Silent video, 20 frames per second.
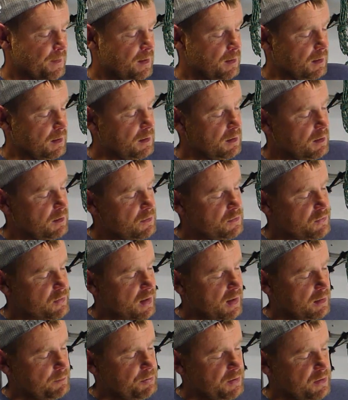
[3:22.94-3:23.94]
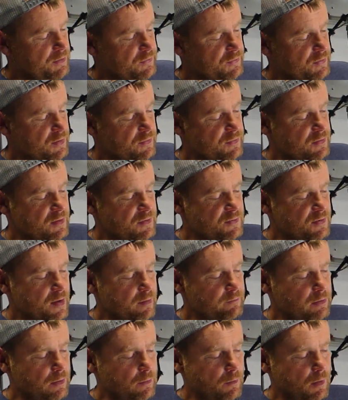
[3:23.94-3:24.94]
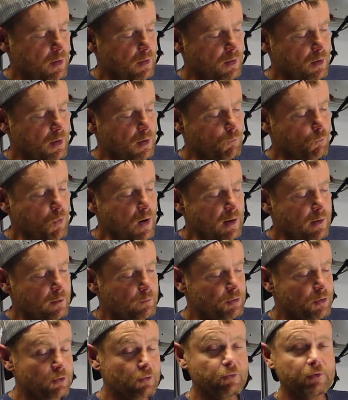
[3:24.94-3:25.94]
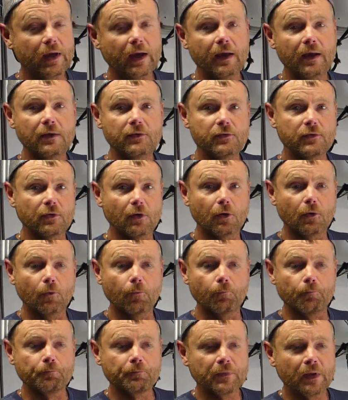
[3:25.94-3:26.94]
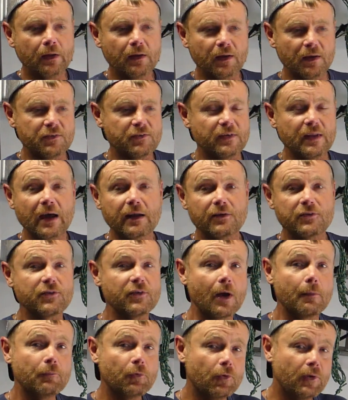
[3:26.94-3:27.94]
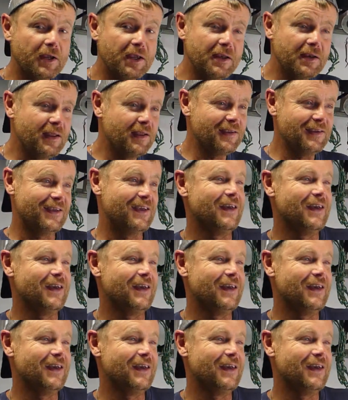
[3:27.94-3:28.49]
It is IP67 waterproof, guys, so it's not a submarine.